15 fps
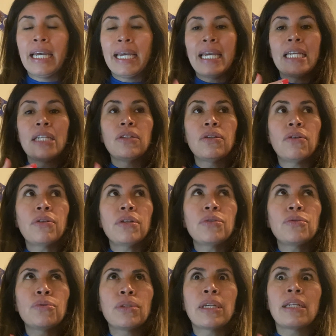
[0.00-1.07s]
In order
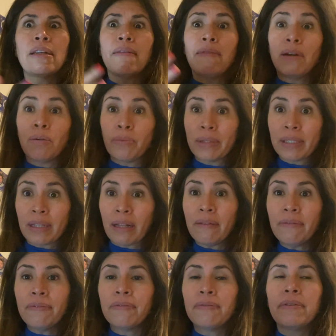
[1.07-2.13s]
to care about
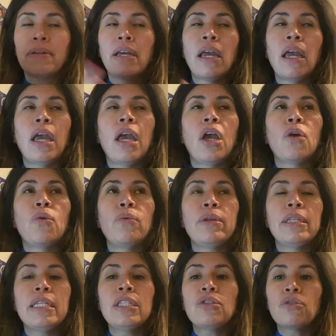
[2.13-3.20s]
ourselves, we
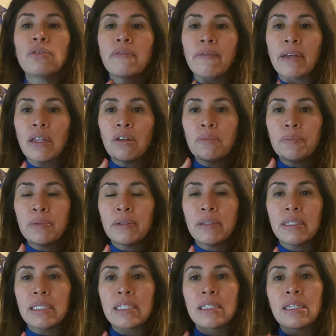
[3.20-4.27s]
need to develop
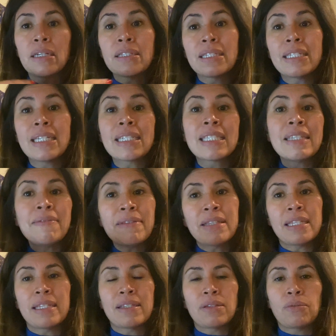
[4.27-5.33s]
certain
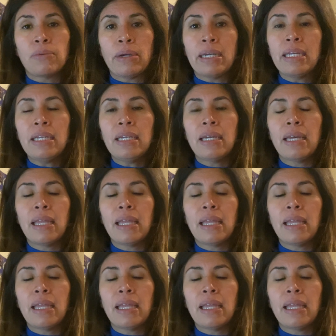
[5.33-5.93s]
activities, right?